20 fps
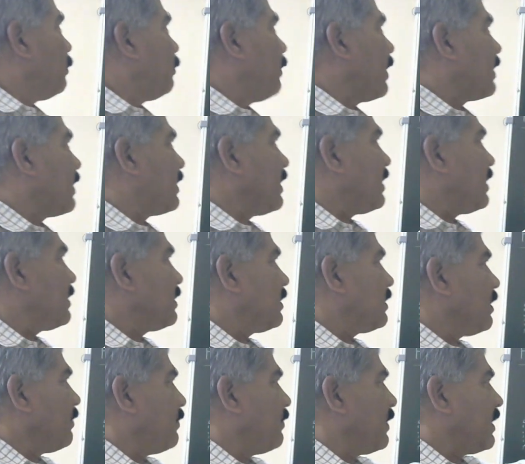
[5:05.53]
factors
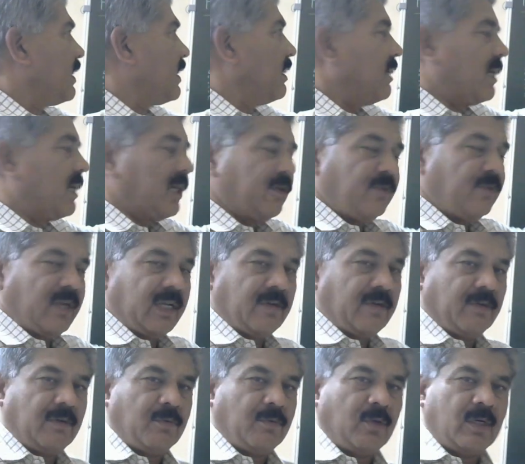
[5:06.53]
affecting active
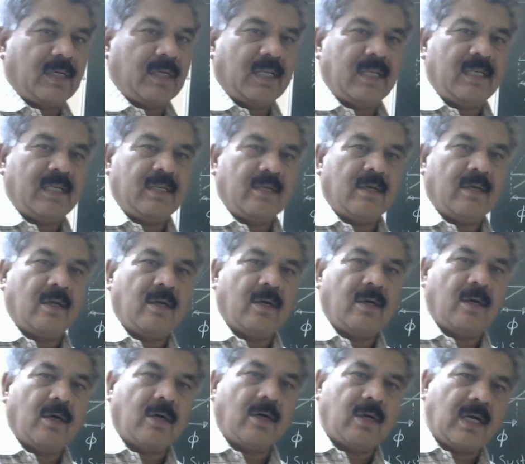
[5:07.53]
recovery voltage,
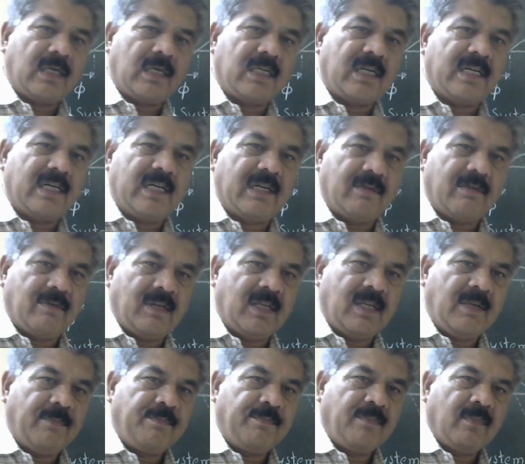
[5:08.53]
or
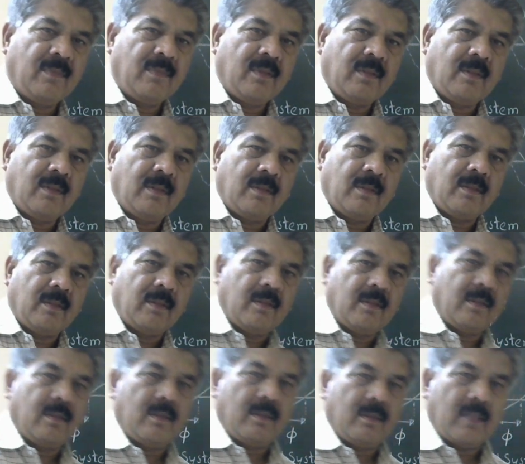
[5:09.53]
alternatively
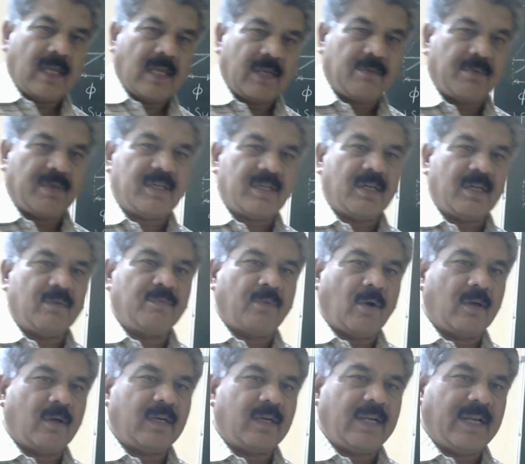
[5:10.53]
the equation
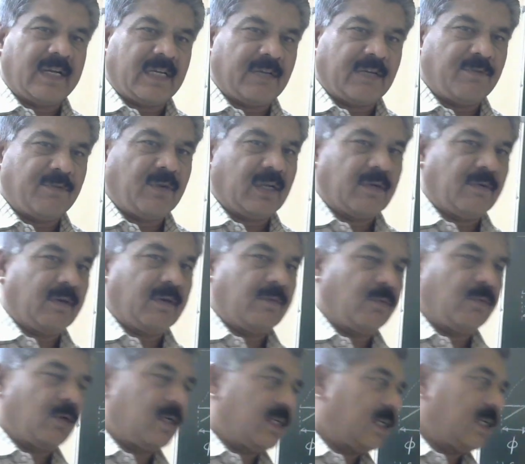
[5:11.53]
for active recovery
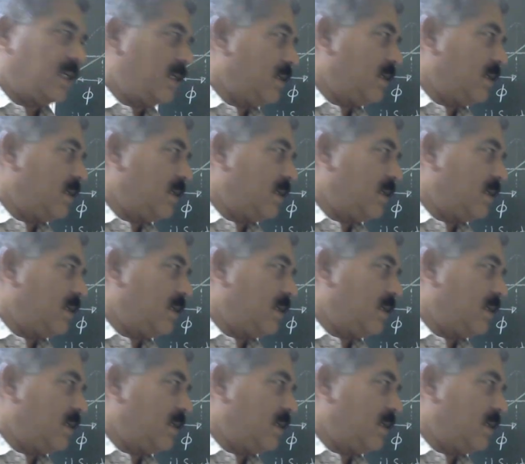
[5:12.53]
voltage.